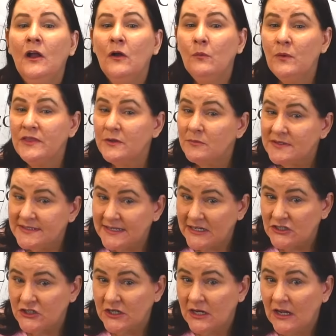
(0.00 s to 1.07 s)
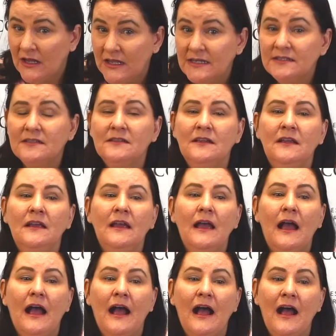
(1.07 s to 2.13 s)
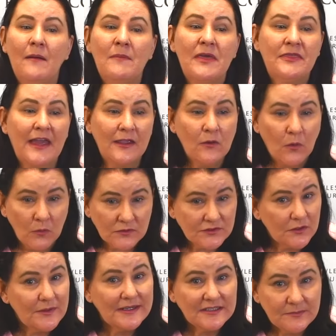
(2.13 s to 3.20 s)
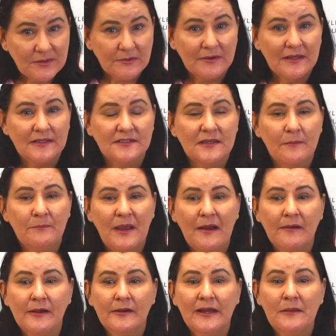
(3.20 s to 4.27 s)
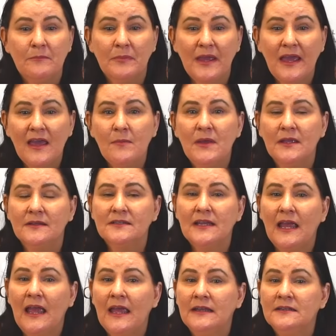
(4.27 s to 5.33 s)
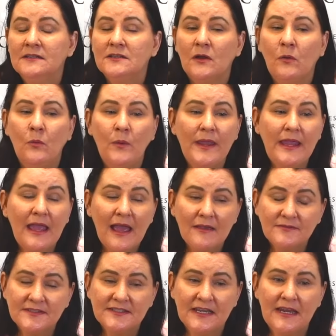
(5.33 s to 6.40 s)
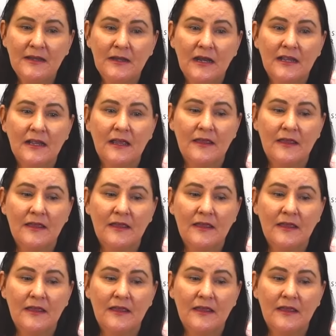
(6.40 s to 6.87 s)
With a rosacea client, they also experience barrier impairment, and we have seen